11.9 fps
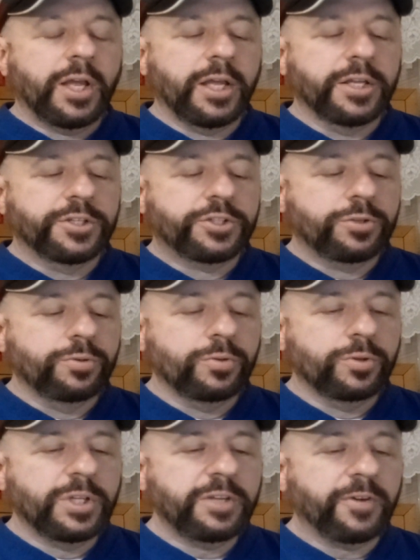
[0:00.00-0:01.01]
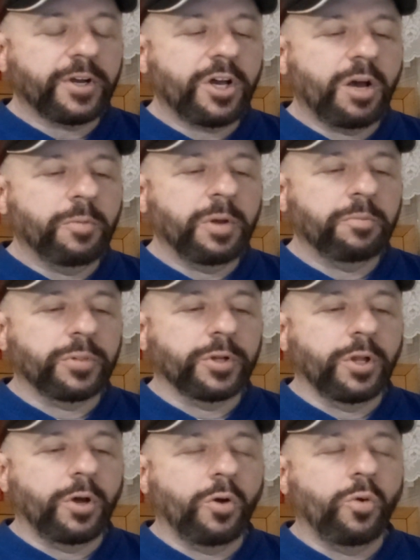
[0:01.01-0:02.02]
is to leave a comment
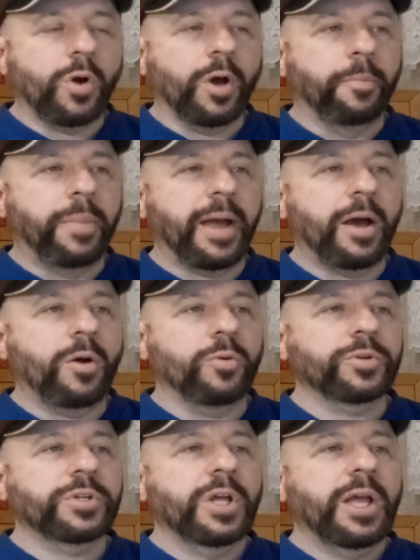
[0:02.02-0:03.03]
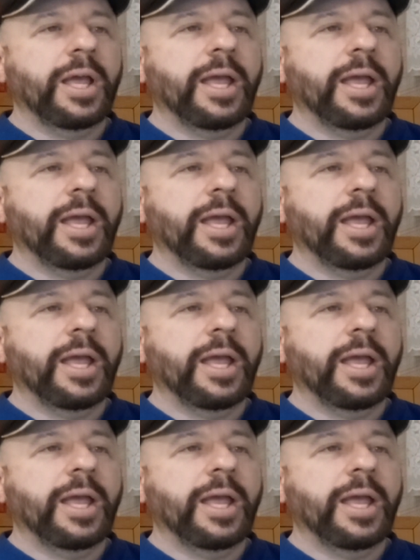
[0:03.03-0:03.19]
below about